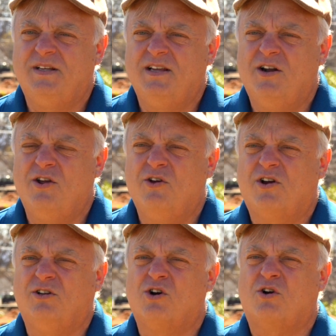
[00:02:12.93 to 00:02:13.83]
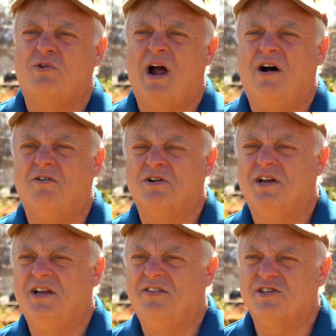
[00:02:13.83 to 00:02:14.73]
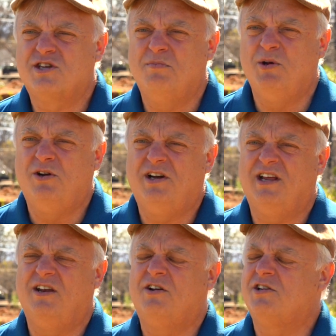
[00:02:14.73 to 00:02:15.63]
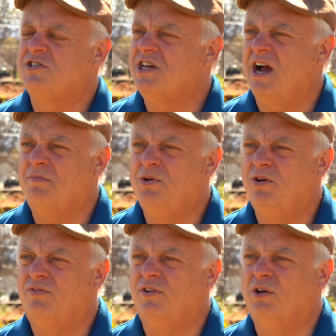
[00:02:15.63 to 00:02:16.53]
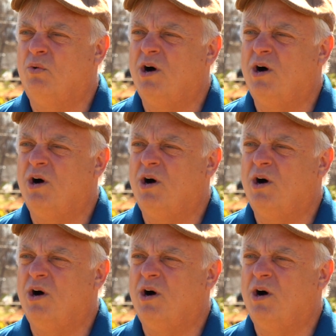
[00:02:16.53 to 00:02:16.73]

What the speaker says: You know, you can look around in this community and you can see how beautiful it